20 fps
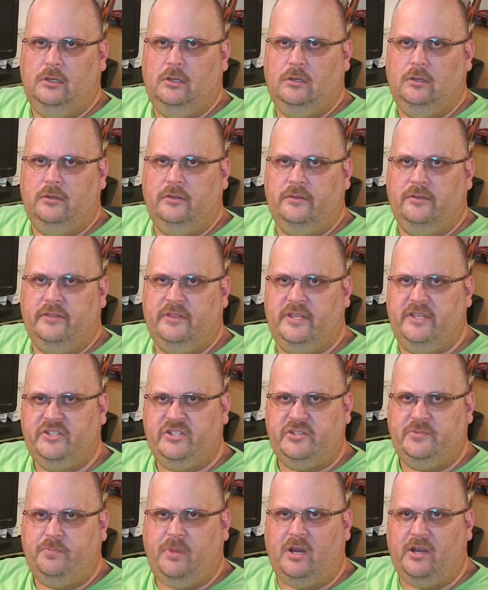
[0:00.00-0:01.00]
this is part
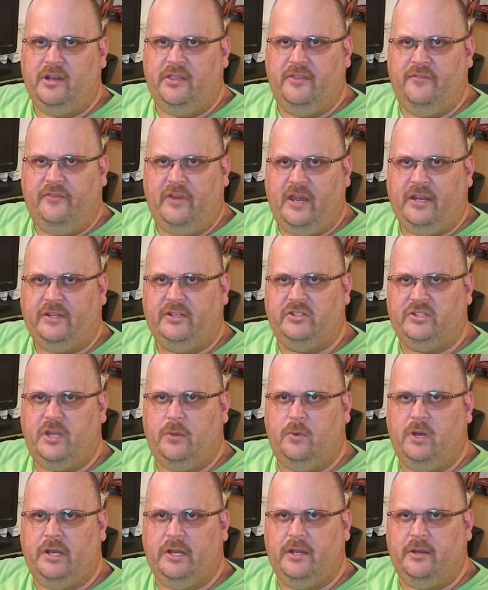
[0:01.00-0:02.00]
of the factors I wanted to
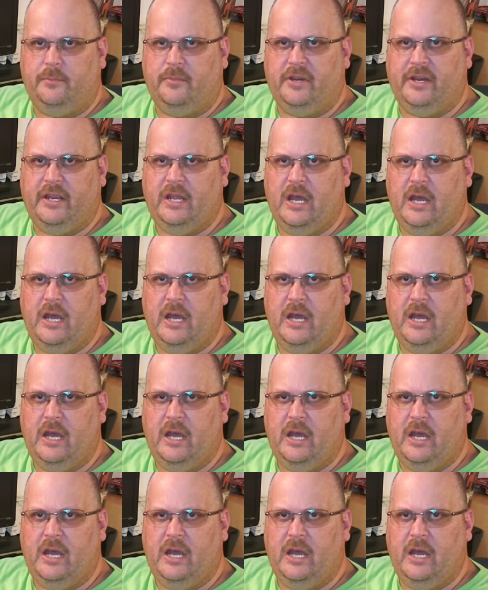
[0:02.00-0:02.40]
bring up.